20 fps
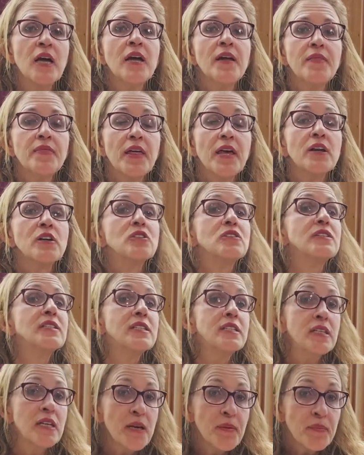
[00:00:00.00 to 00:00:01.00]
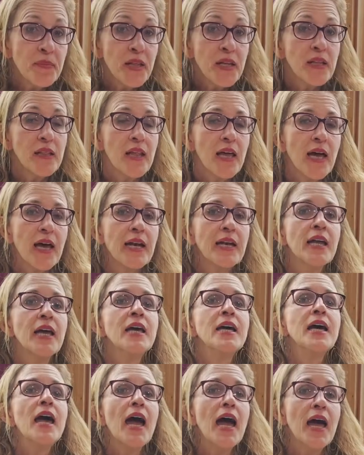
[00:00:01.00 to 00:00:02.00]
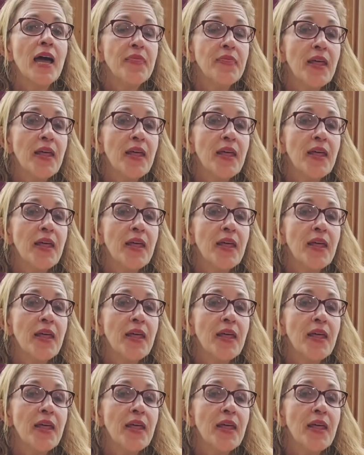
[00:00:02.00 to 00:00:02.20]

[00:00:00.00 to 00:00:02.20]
that are dimly lit and